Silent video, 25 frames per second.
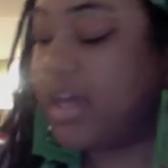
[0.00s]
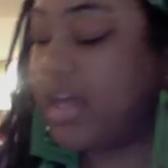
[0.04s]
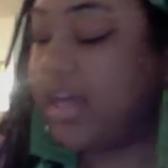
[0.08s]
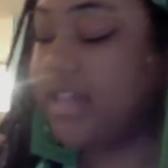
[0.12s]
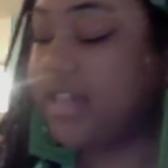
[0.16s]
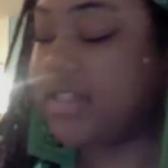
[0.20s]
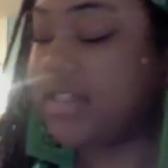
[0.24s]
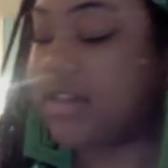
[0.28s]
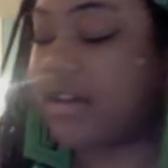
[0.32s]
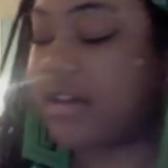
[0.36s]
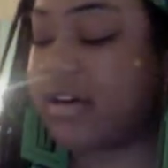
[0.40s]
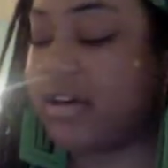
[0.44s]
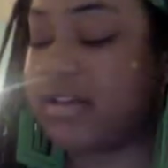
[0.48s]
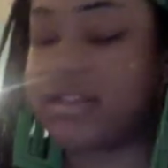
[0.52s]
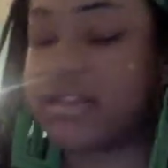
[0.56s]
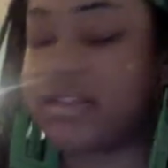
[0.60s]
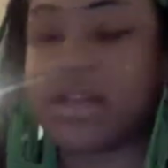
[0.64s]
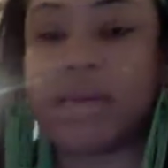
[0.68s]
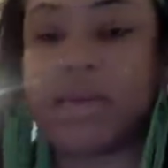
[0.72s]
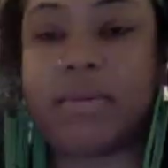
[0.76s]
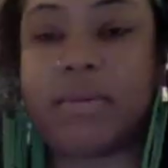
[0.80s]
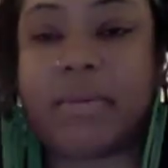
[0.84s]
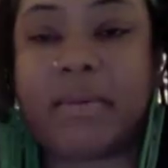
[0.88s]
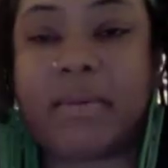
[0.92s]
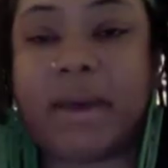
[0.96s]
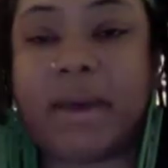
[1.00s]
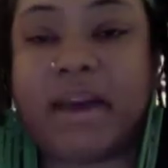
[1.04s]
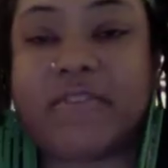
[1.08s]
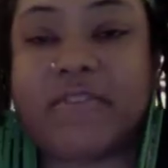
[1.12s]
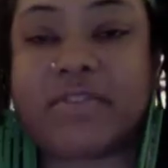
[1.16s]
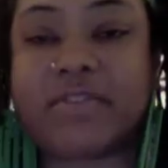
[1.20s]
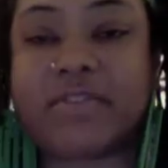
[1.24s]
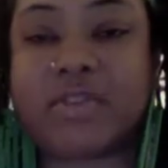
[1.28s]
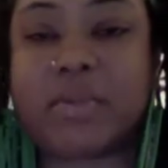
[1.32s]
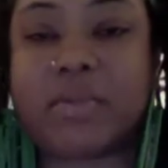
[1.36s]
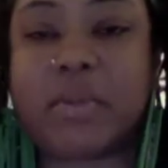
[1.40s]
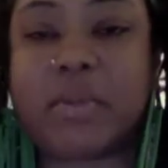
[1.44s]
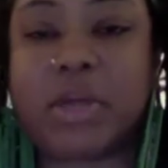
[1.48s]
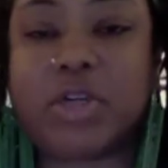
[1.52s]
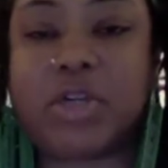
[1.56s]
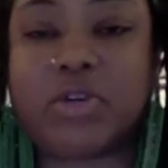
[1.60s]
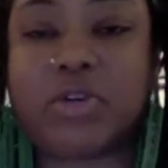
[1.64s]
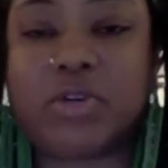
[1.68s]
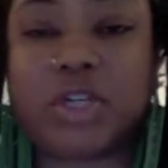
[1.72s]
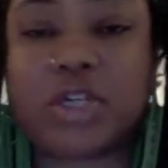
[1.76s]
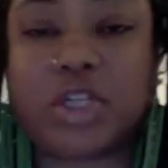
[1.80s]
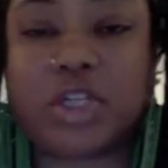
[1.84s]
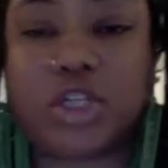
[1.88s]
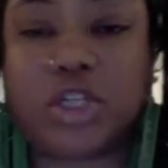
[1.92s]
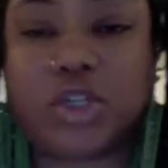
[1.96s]
to outside people, I have some major
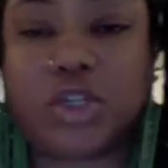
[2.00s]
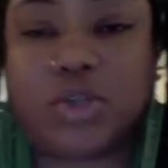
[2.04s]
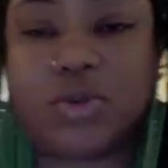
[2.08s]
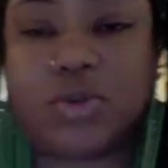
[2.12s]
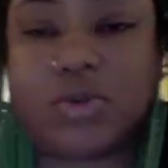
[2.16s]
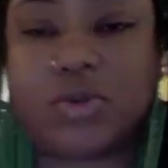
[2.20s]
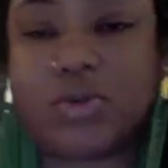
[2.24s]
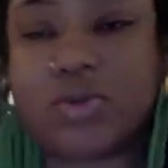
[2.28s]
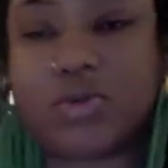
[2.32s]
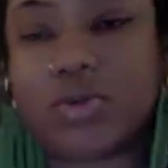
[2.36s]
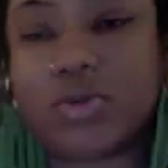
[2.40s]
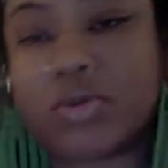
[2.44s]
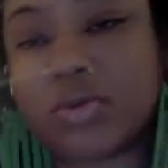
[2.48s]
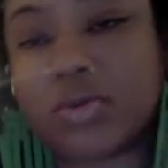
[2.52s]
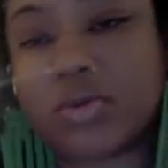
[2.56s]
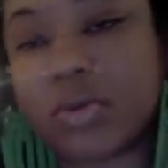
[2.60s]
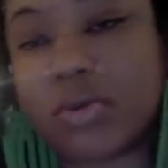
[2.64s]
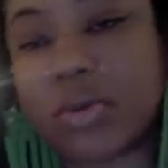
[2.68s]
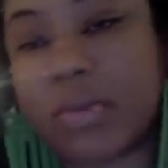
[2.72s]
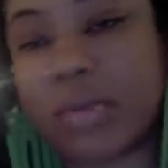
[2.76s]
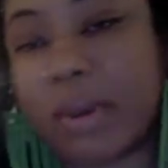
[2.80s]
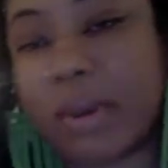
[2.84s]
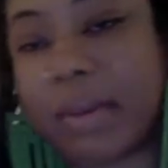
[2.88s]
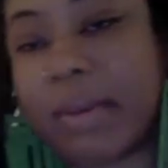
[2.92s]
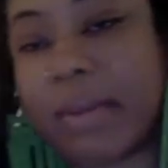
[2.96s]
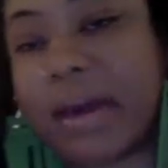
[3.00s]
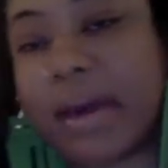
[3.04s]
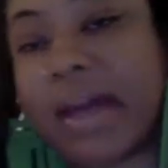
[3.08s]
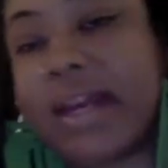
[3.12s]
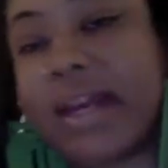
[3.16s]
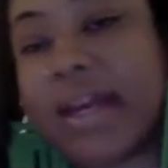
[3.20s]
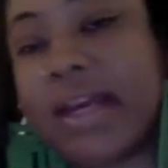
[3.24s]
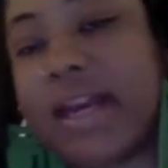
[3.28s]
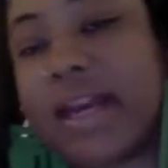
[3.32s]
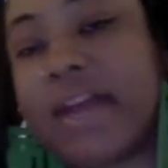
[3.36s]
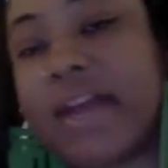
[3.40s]
issues with my body.